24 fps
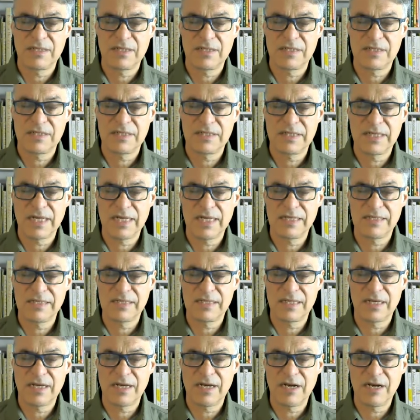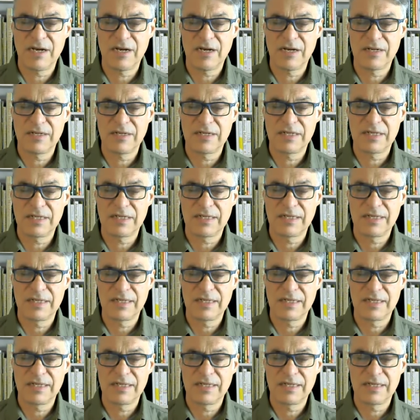Just sense the heart